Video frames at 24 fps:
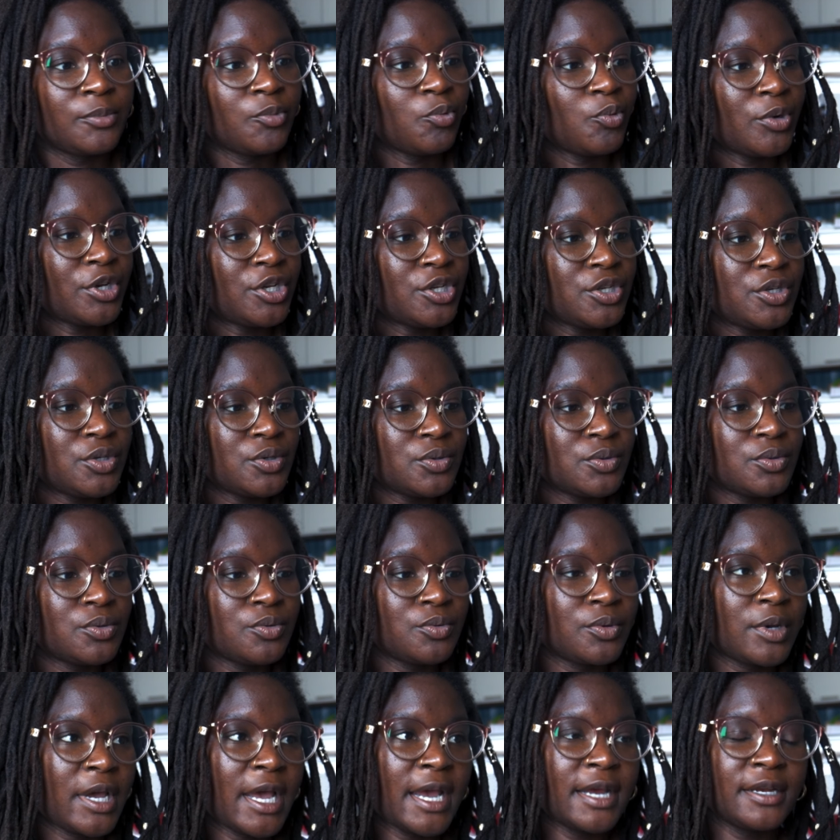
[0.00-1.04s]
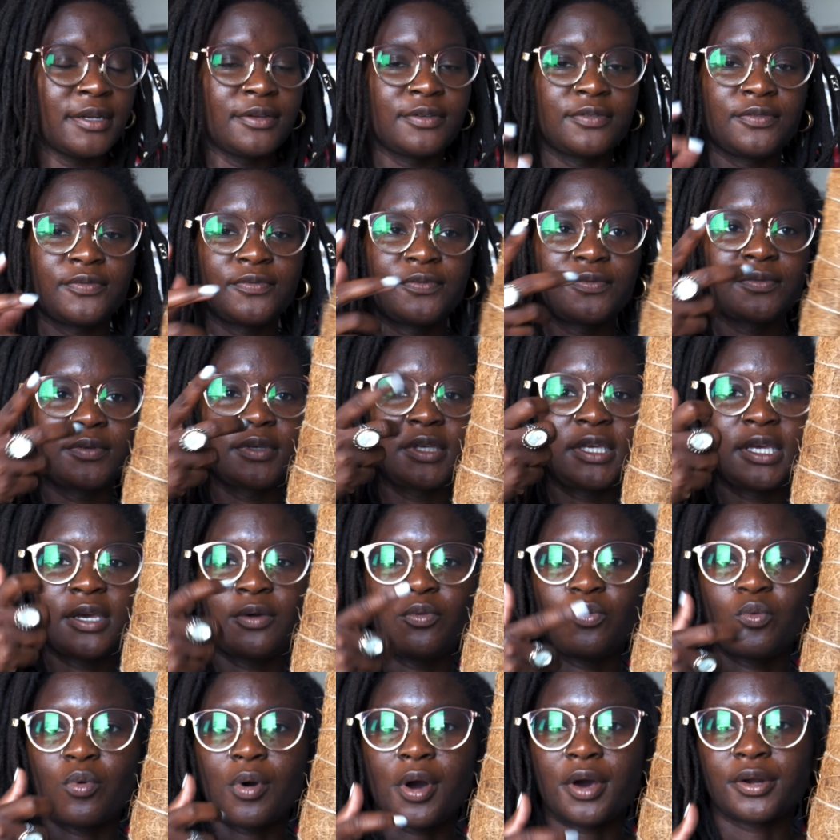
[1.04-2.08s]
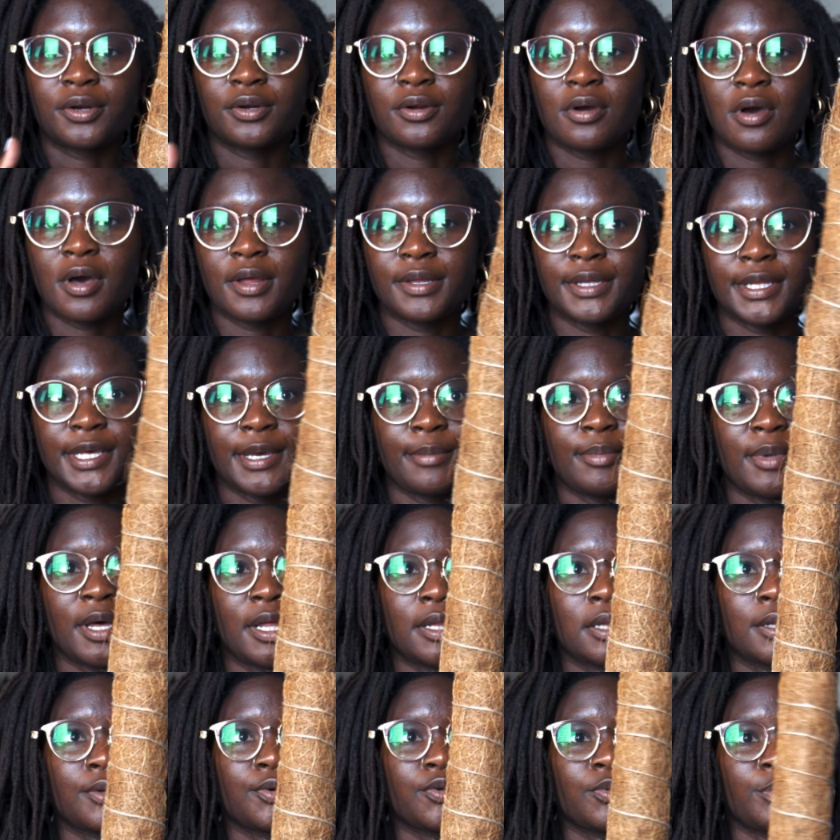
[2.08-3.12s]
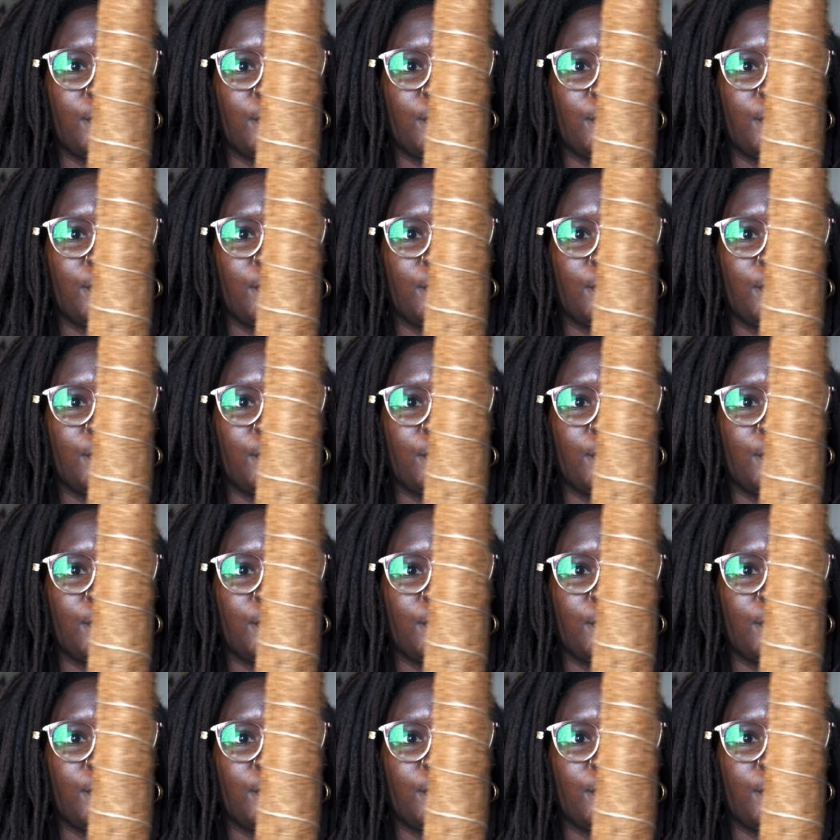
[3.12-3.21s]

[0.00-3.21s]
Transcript: when you kind of get water on them a little